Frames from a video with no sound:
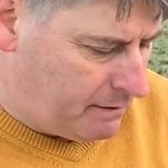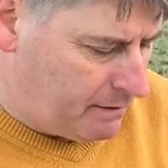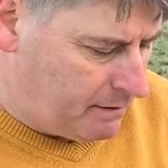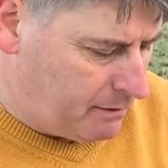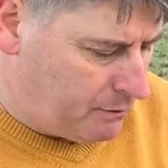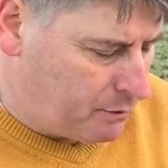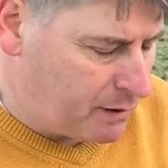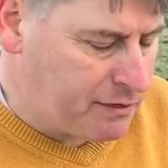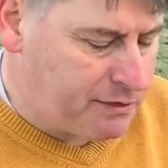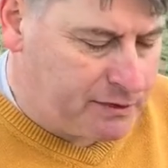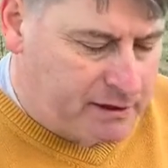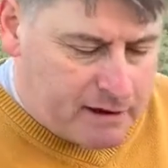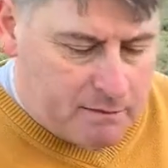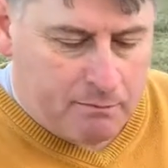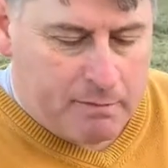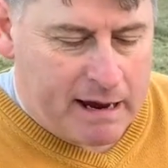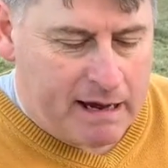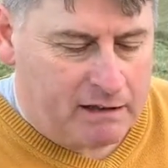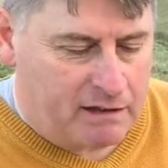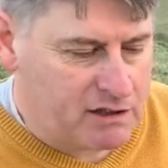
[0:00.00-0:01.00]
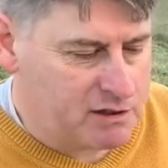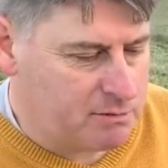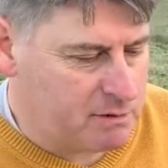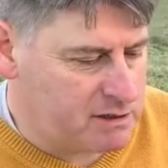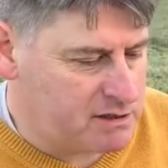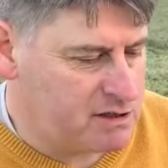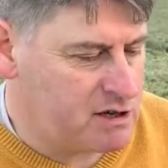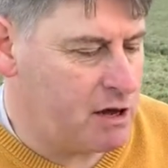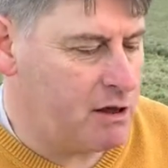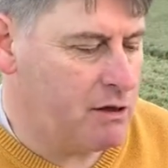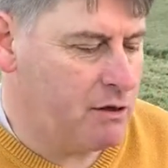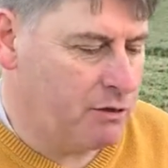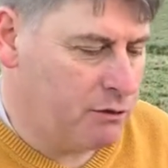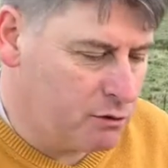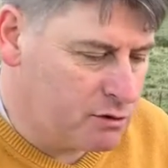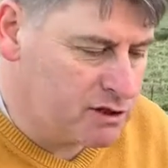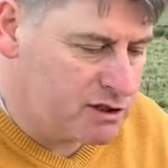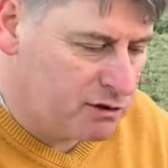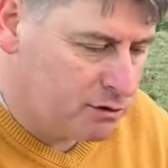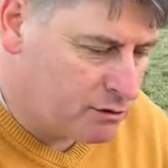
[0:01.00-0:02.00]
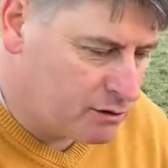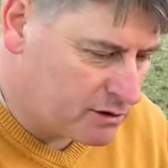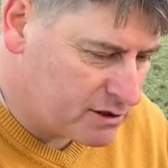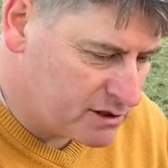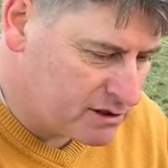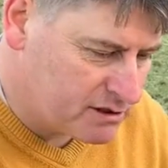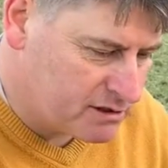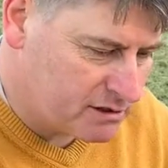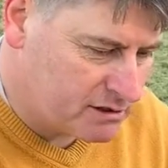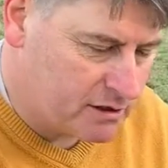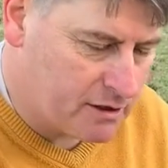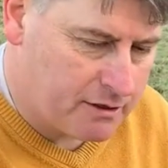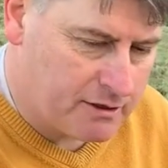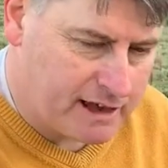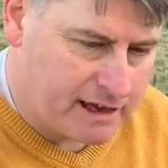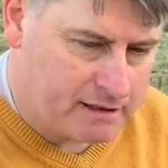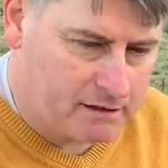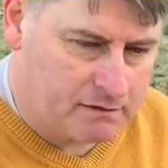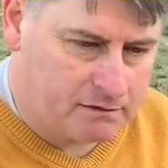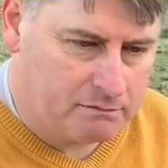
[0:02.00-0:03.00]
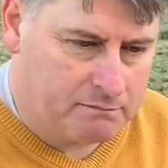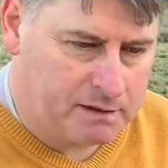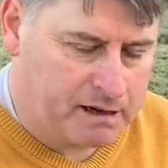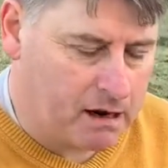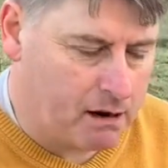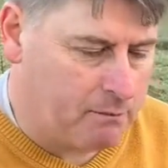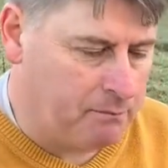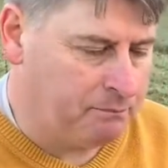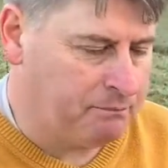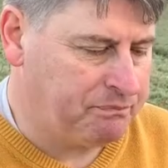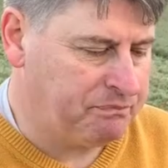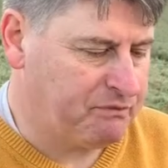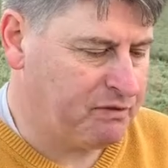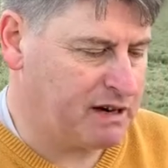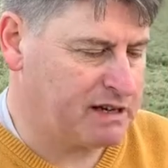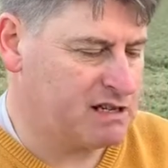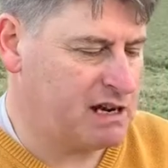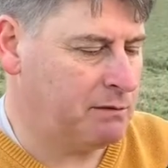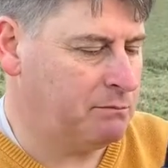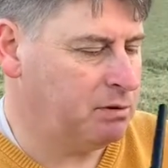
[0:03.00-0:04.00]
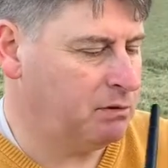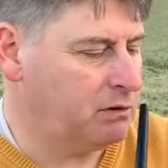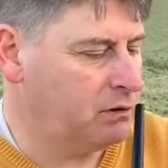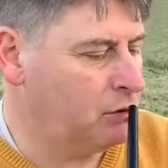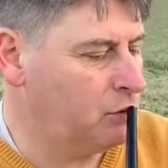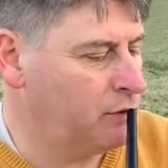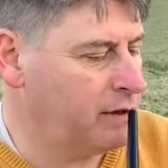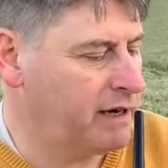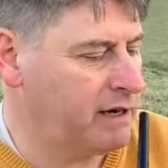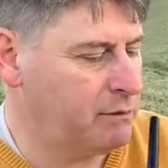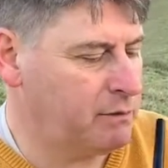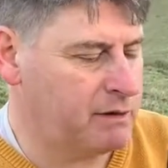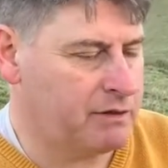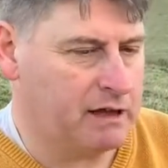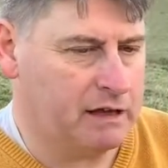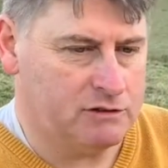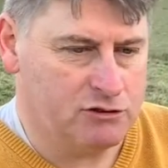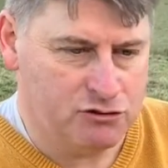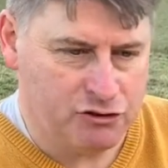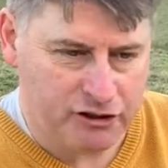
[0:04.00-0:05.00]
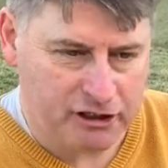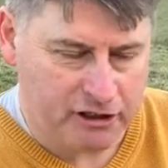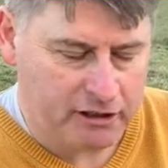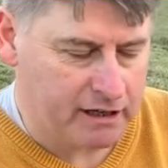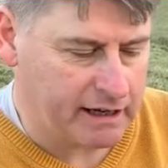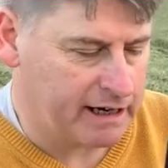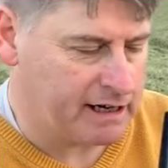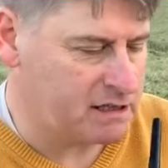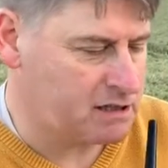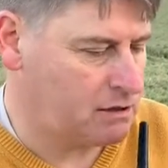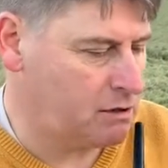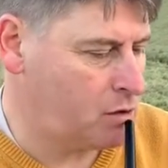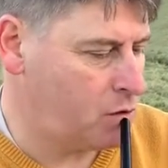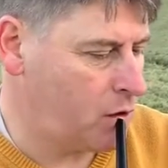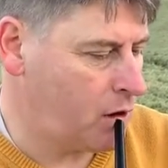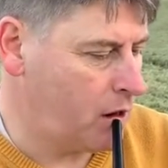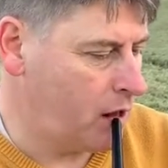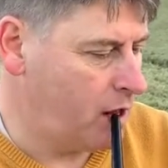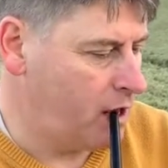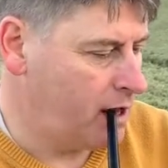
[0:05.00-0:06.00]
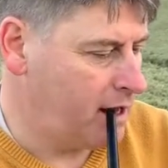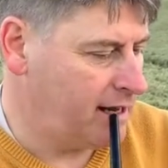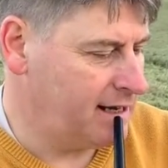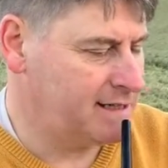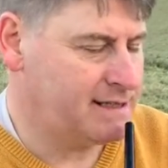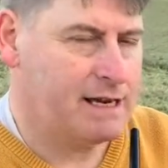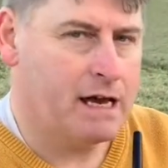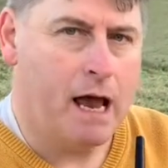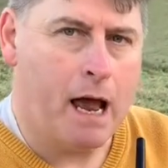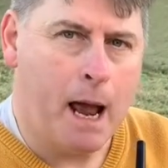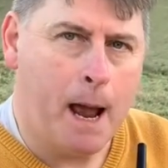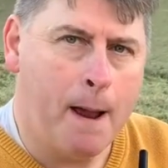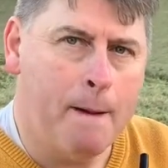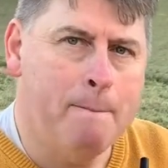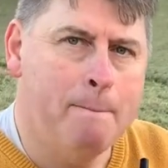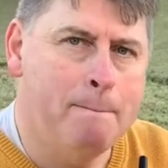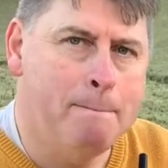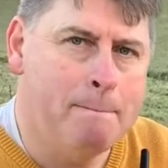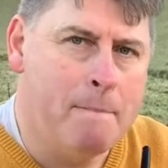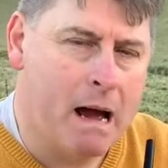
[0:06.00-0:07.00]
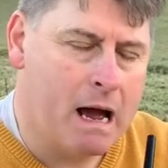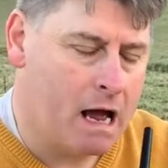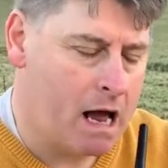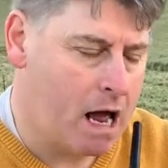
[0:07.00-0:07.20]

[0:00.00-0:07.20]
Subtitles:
With the embellishments, those notes then become, for example, low A with a G grace note is him.